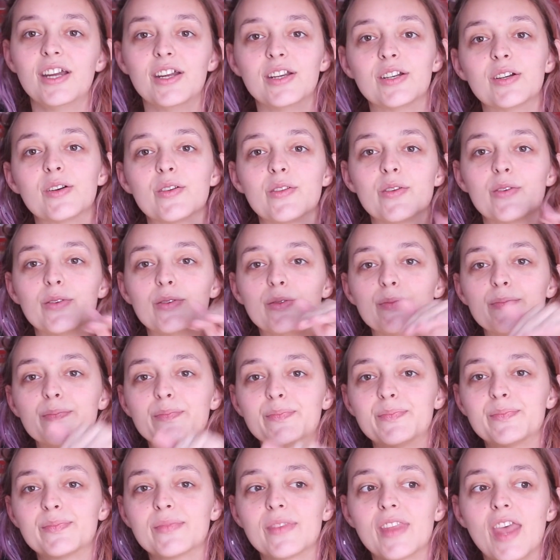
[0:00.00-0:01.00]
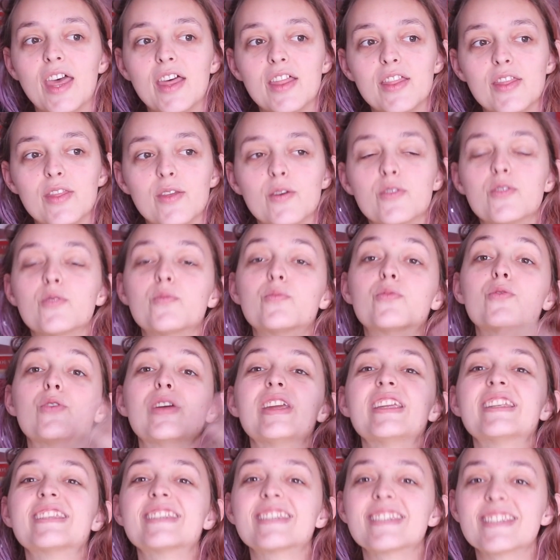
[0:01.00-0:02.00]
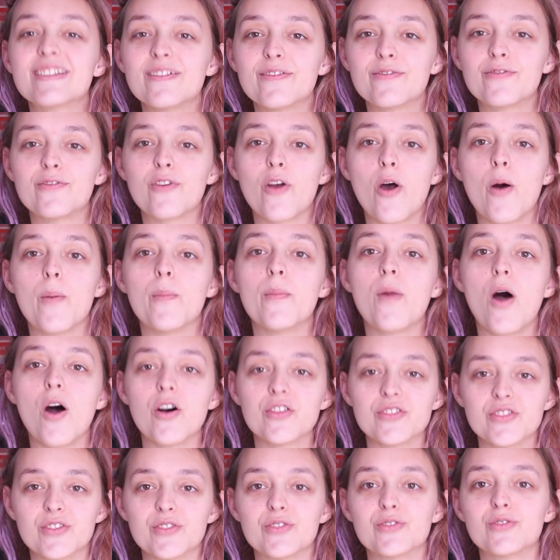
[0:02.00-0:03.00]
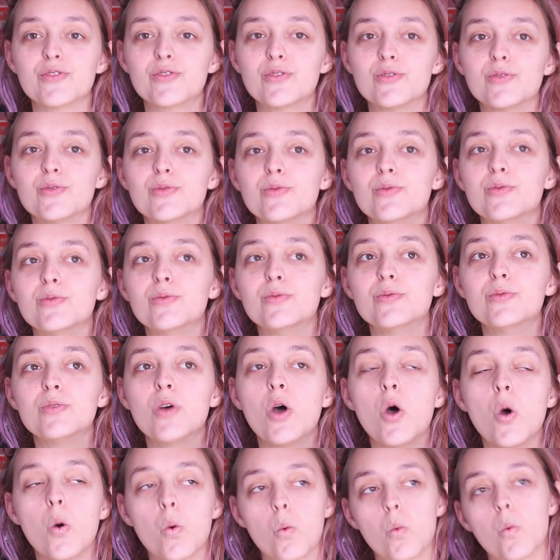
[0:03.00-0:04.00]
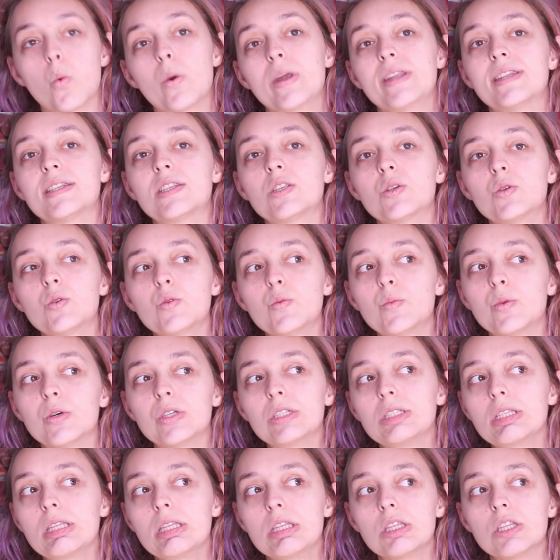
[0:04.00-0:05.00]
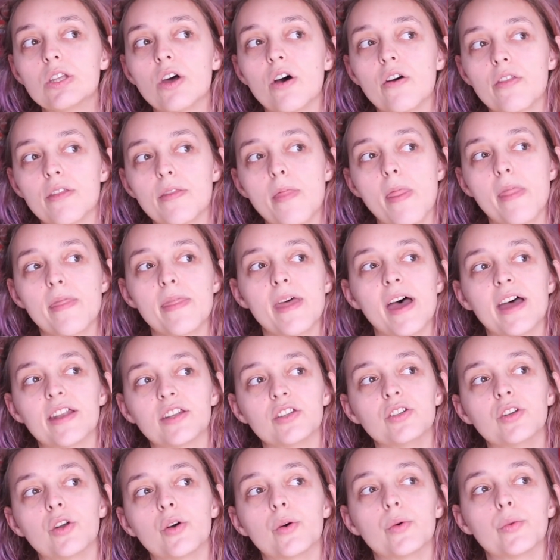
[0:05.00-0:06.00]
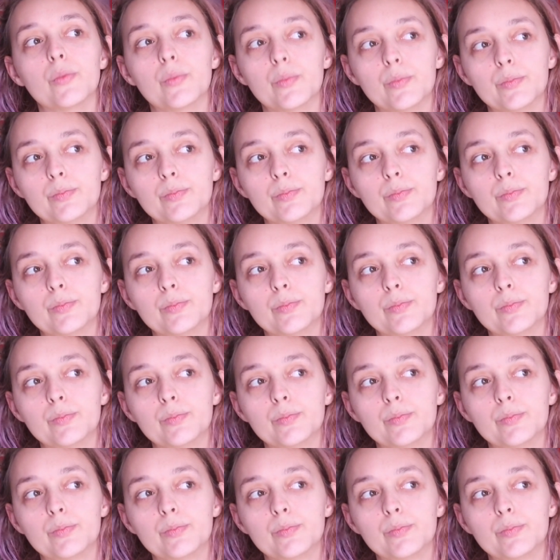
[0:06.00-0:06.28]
you know, the bridge from autumn to winter, but other than that, no.